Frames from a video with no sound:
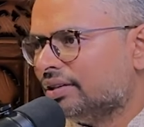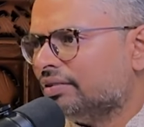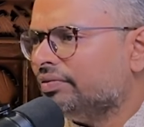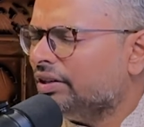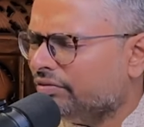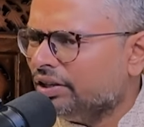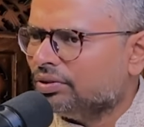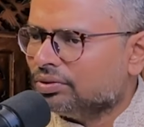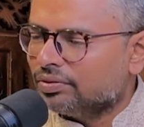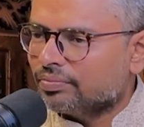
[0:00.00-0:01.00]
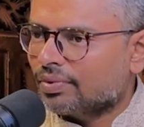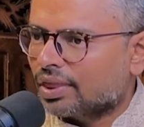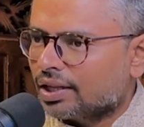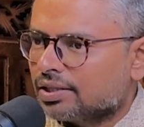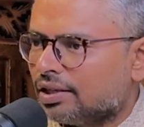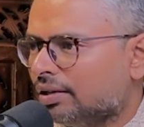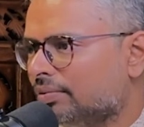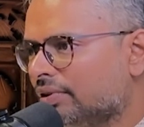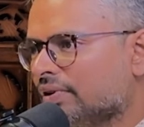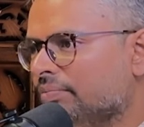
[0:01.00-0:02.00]
We do a certain
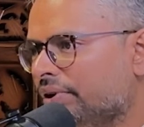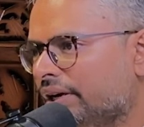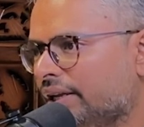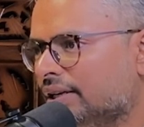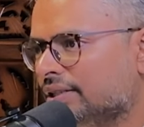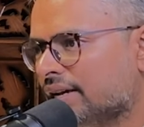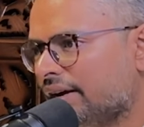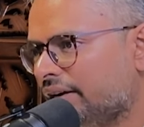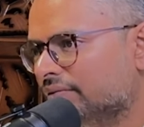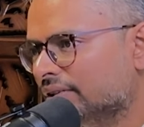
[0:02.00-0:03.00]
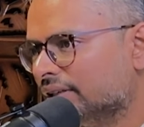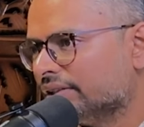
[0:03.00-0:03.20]
amount of community and charity work.